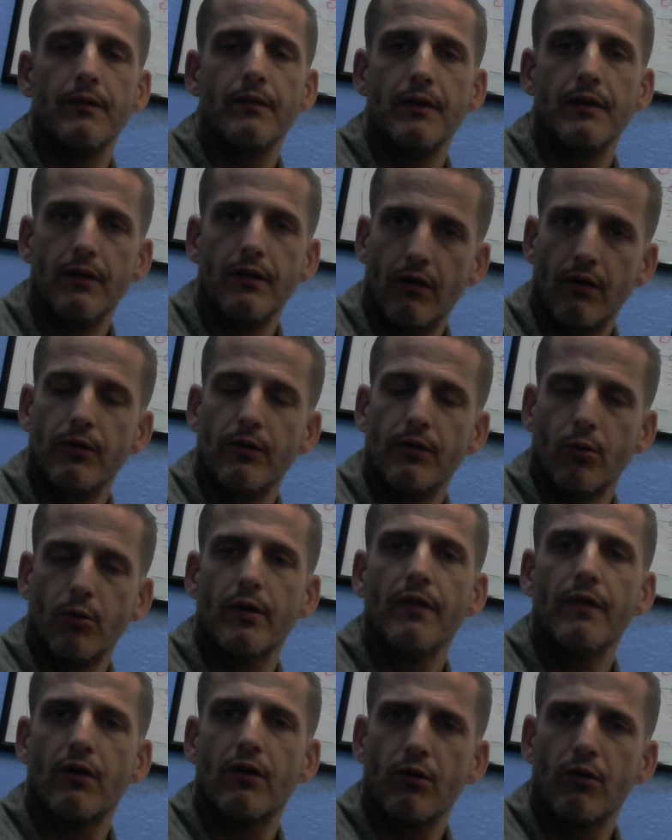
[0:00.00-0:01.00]
you know, you were
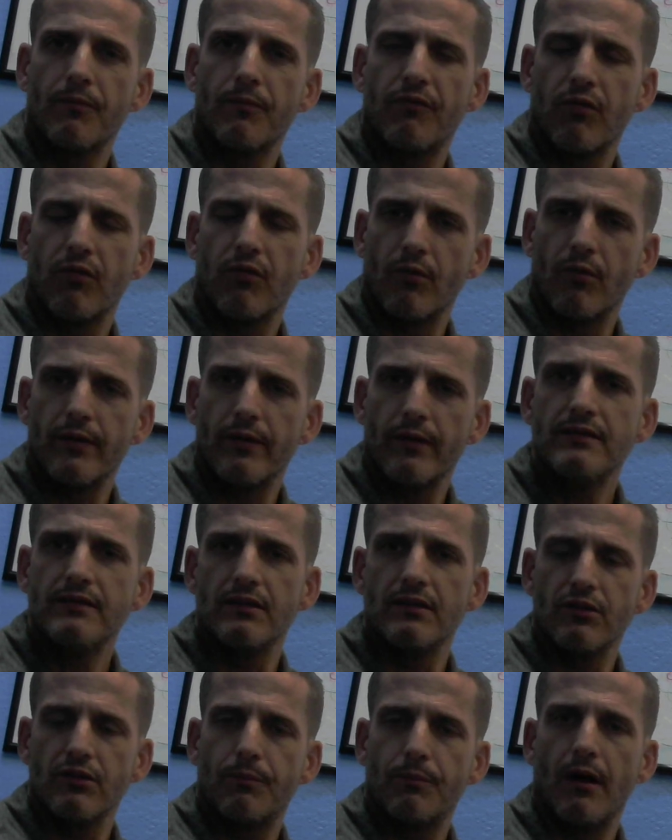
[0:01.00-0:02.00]
in the group for a
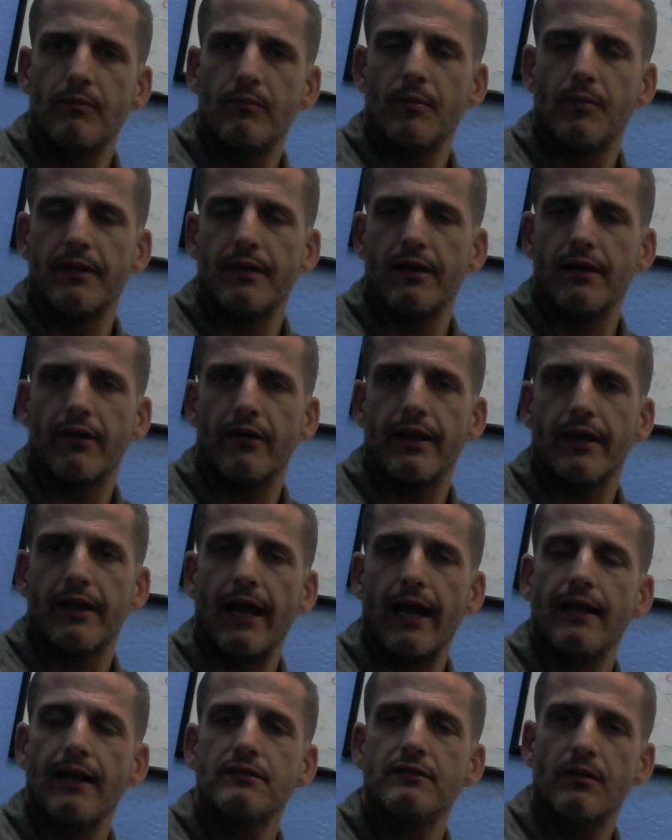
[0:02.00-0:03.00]
reason. You probably already
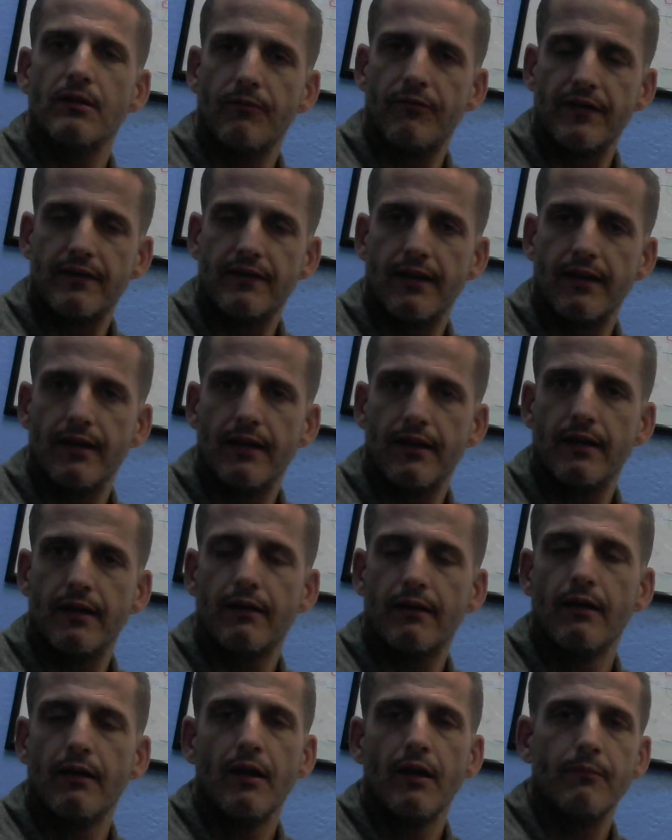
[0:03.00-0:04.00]
had some
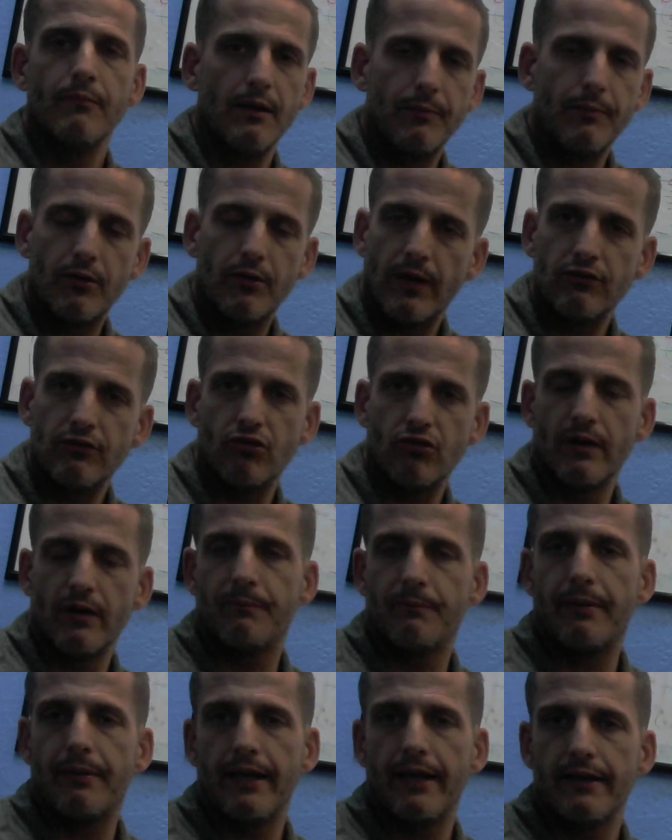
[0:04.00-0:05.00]
fatigue. Maybe you had
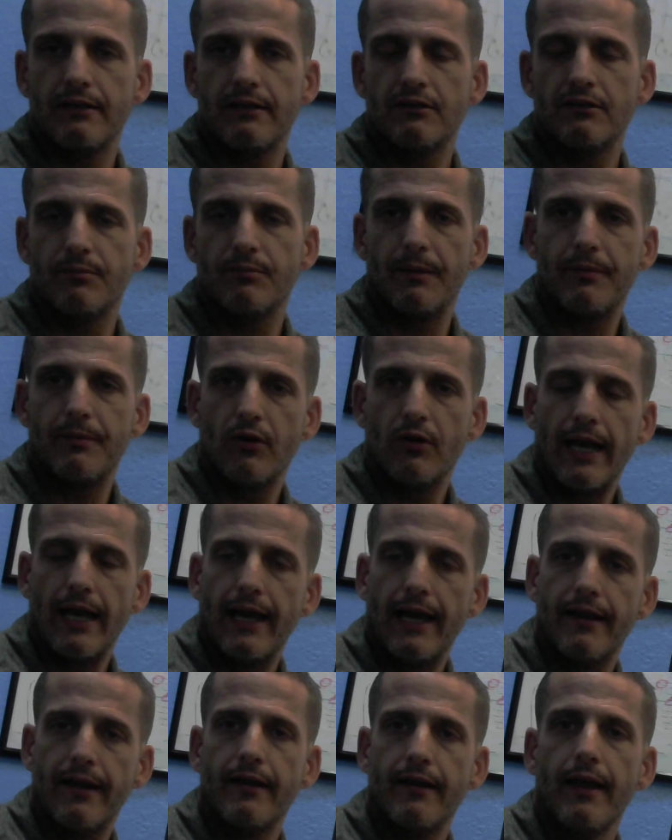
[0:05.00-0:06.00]
joint pains. Maybe you
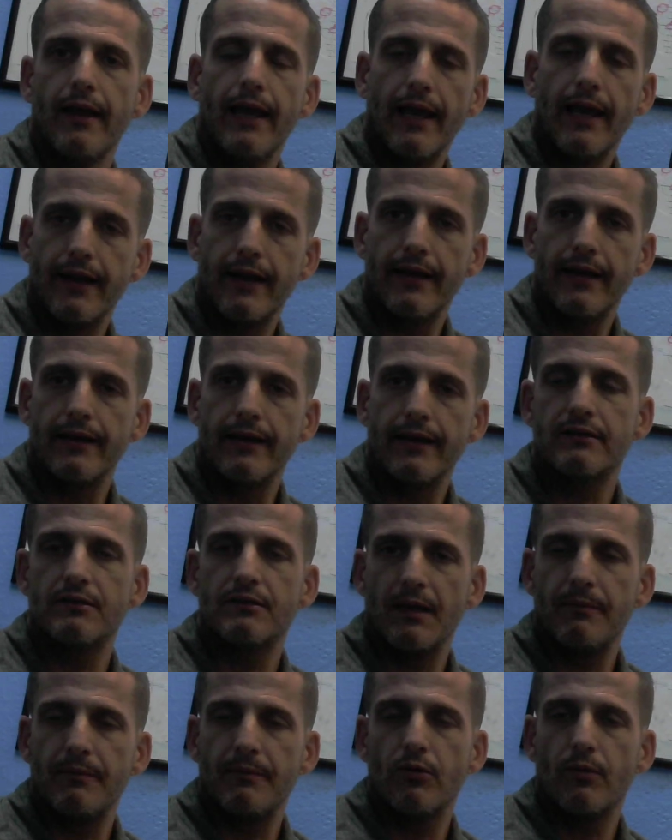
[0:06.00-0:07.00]
had headaches.
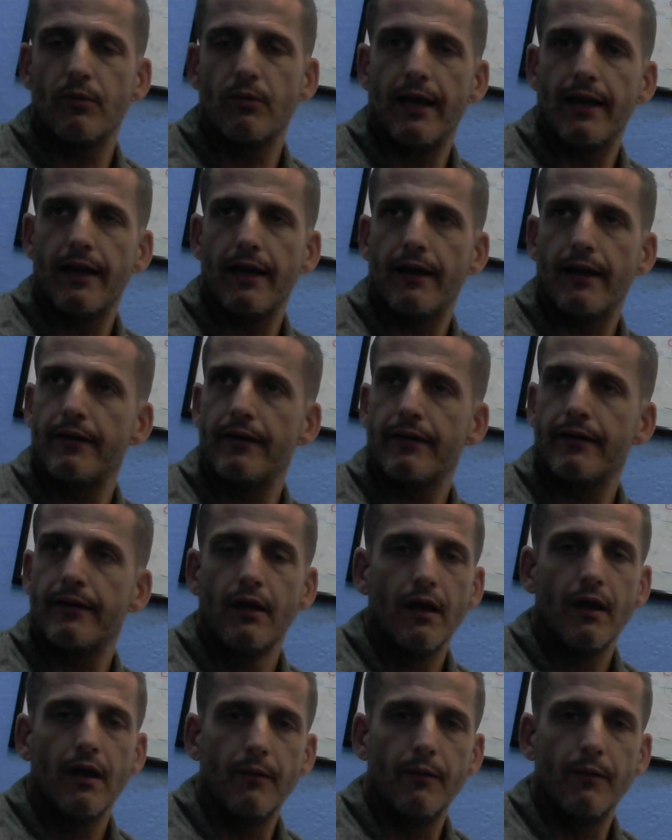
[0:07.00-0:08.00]
Maybe you had
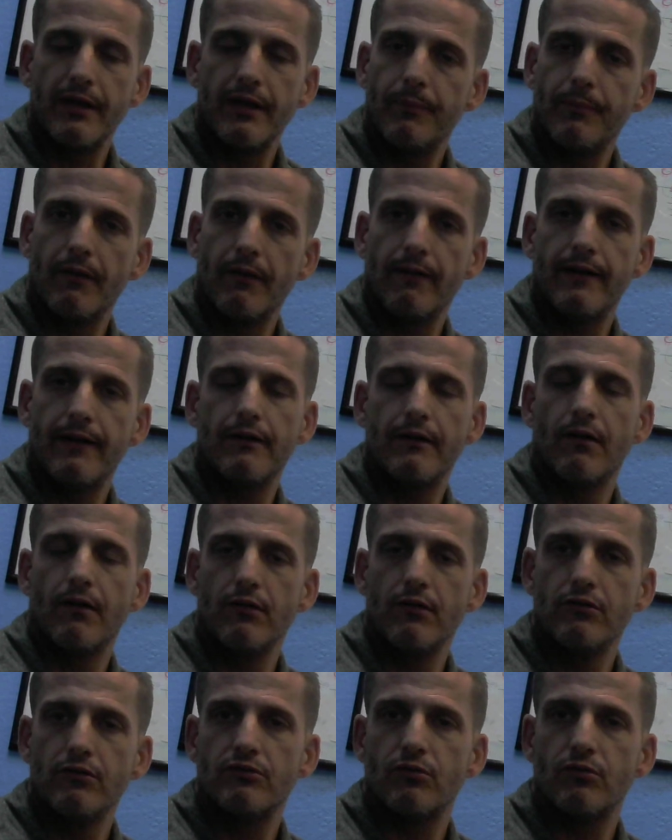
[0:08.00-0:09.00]
inability to
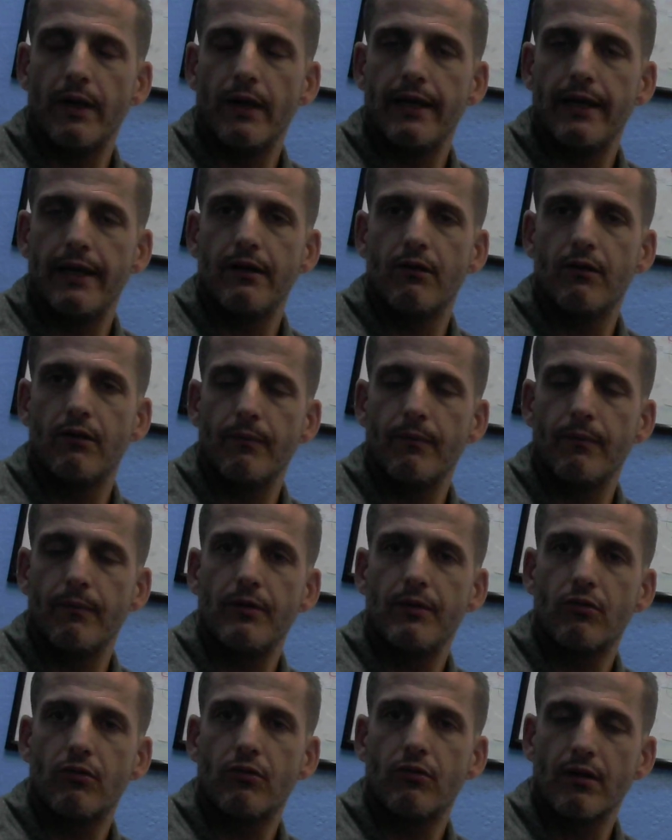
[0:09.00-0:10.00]
lose weight, or maybe
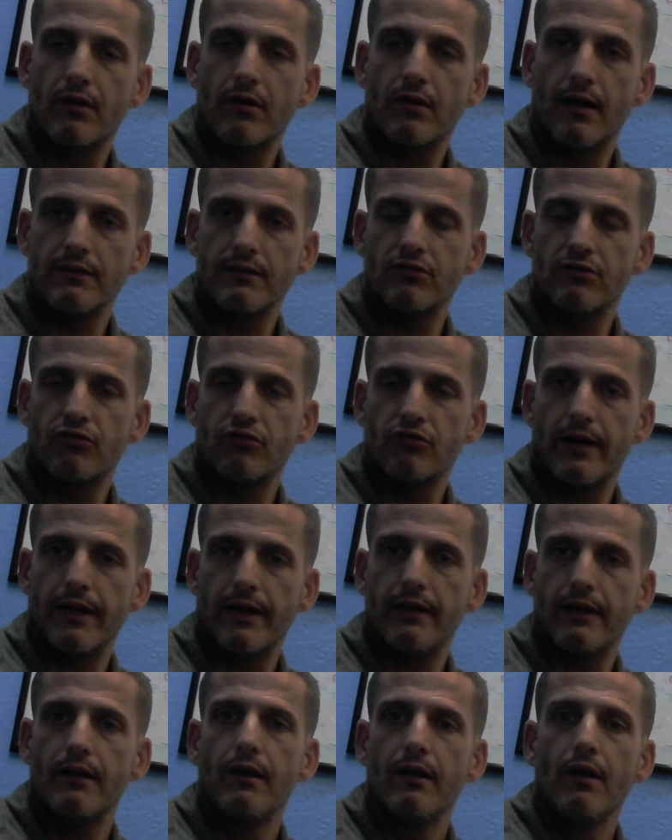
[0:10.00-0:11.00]
you couldn't
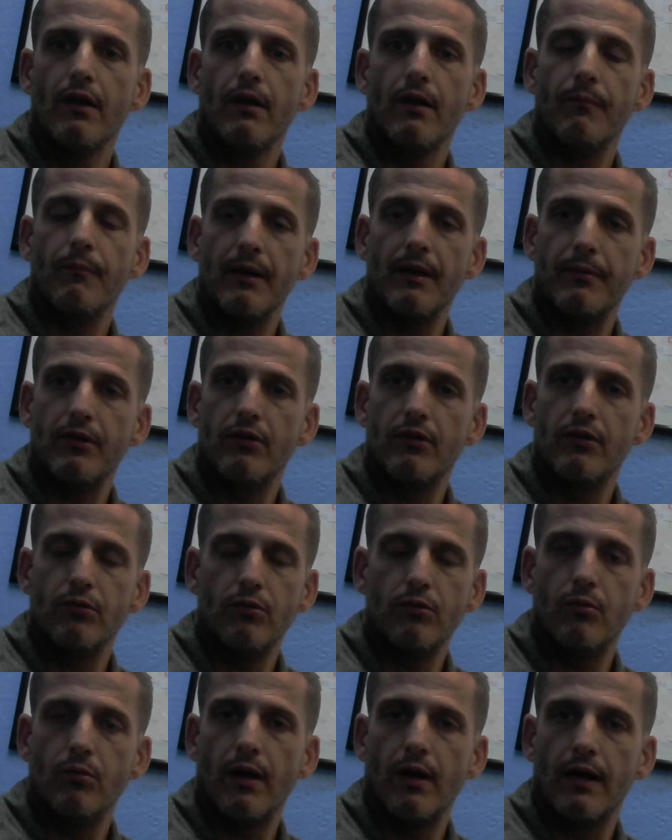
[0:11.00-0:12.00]
concentrate. Maybe
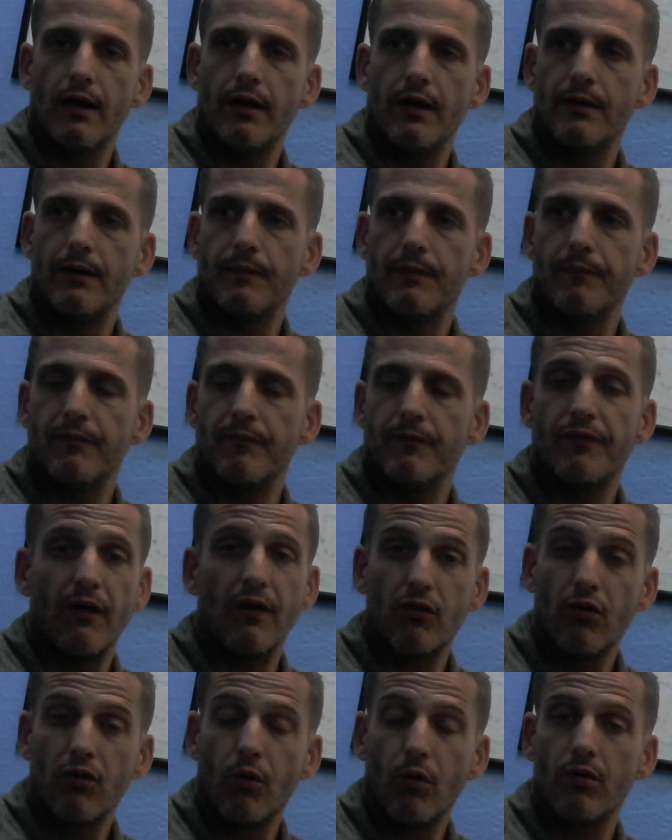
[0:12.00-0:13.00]
you
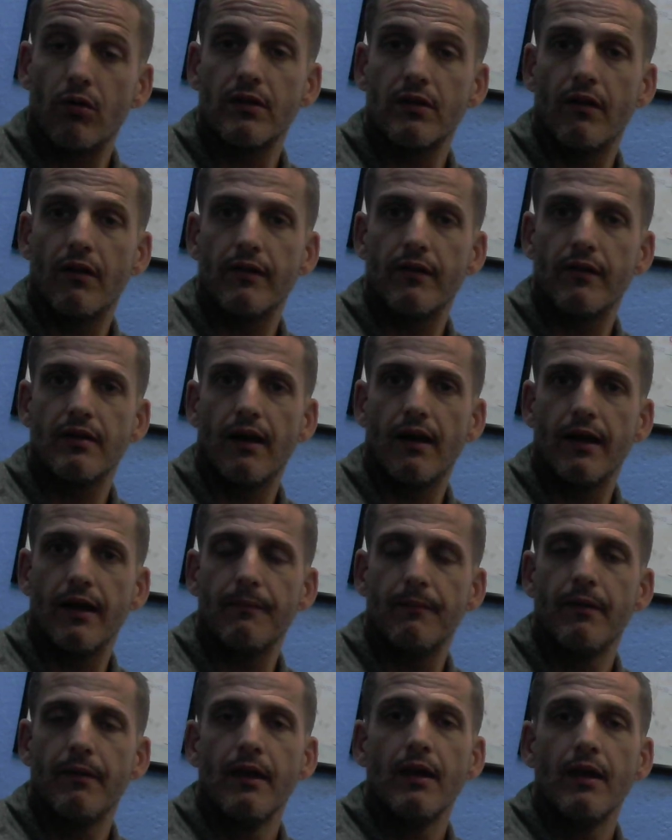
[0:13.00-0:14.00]
felt cold all the
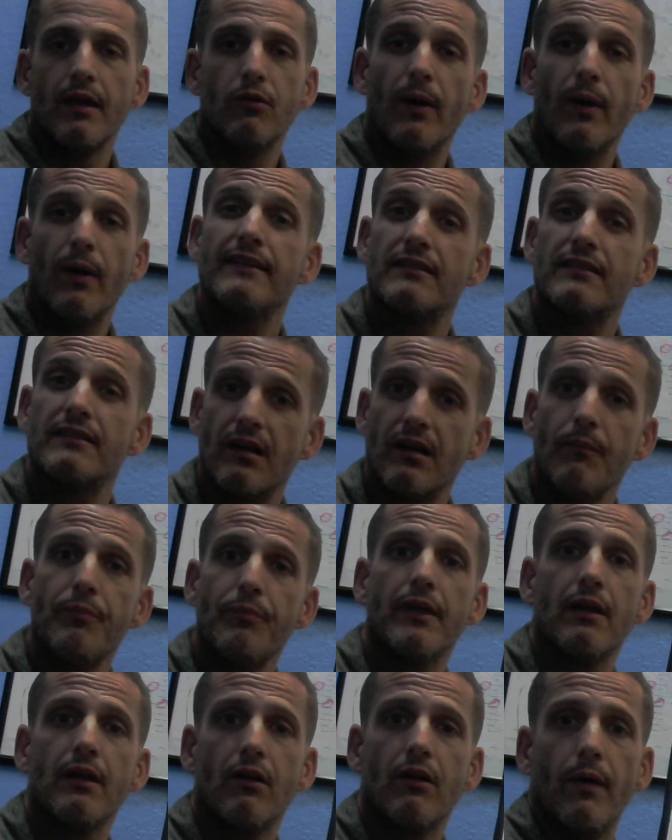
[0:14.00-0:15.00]
time. You had
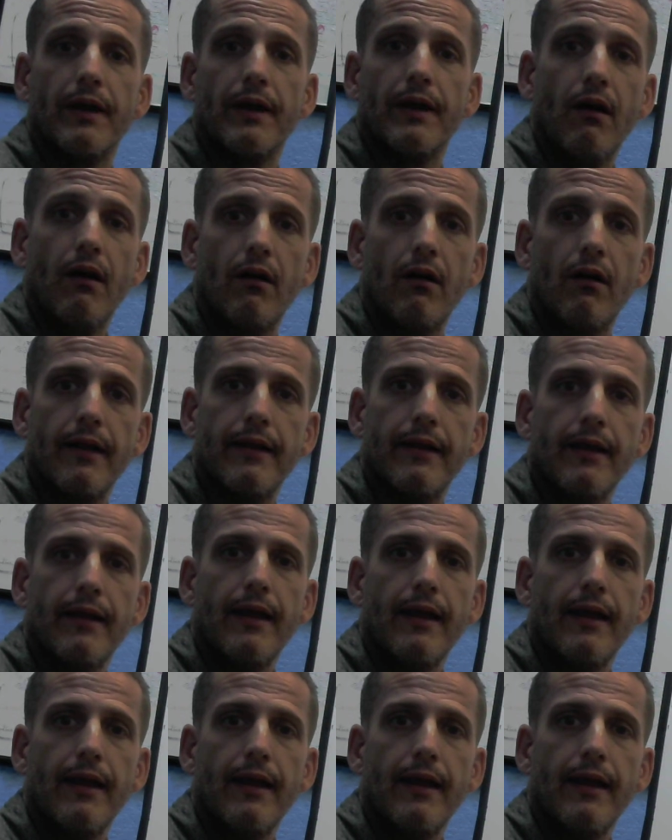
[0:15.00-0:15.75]
something going on,